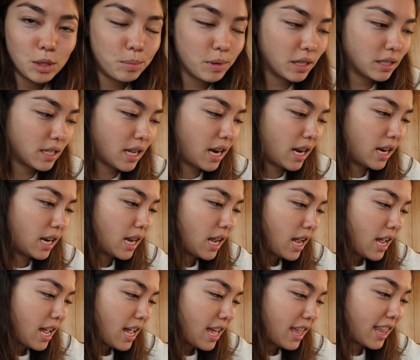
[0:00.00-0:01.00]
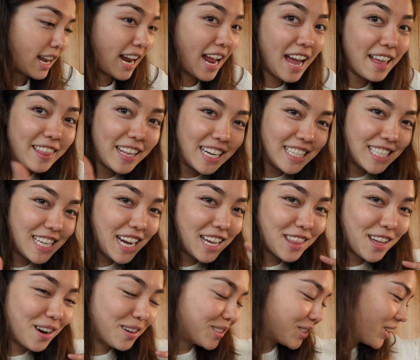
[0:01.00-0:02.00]
super excited that I had that idea. I
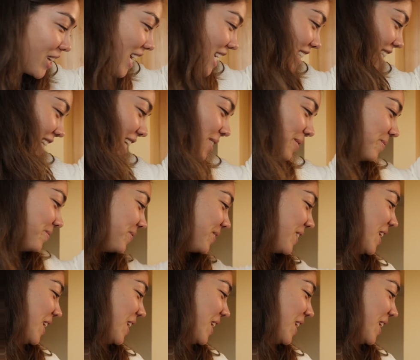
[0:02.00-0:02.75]
thought it was a great idea.